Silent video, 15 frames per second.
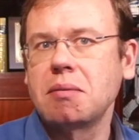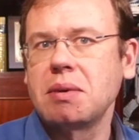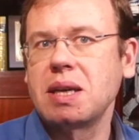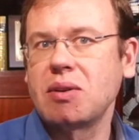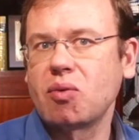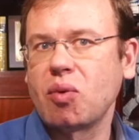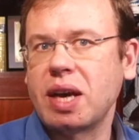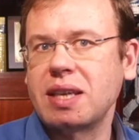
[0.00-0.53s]

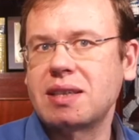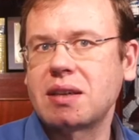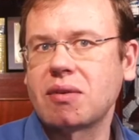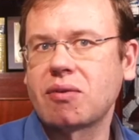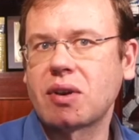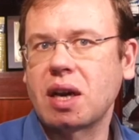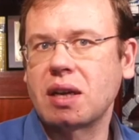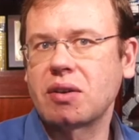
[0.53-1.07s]

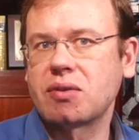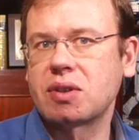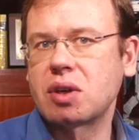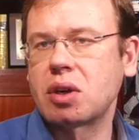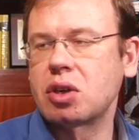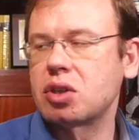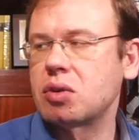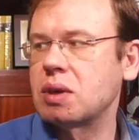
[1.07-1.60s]
invasive kind of
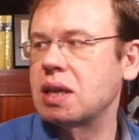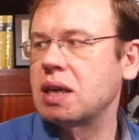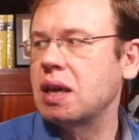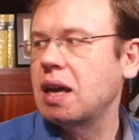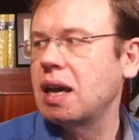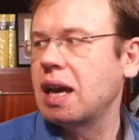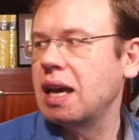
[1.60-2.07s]
surgery,